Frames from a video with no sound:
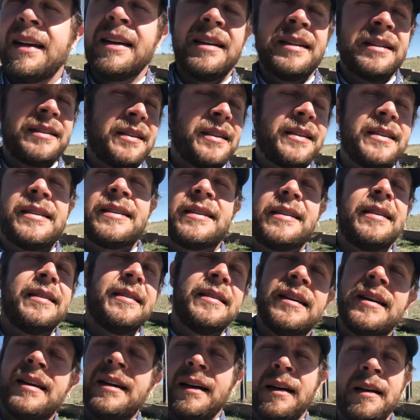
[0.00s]
just
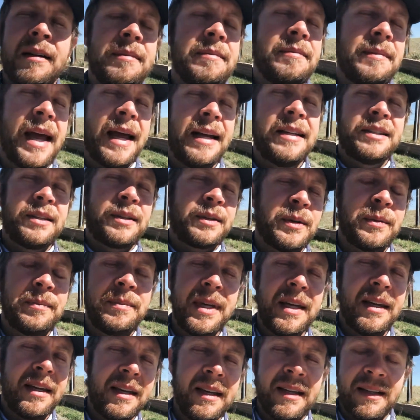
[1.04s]
magical
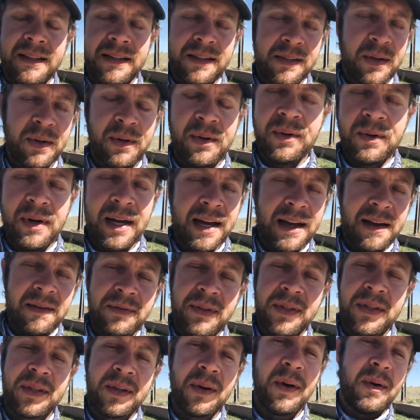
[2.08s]
beings who have
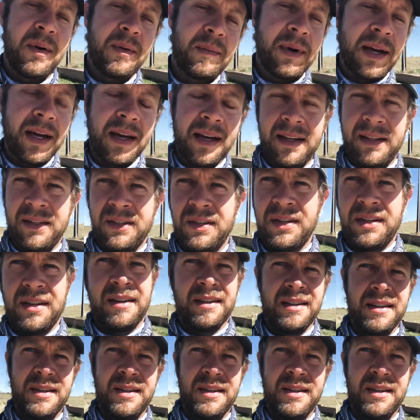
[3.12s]
so much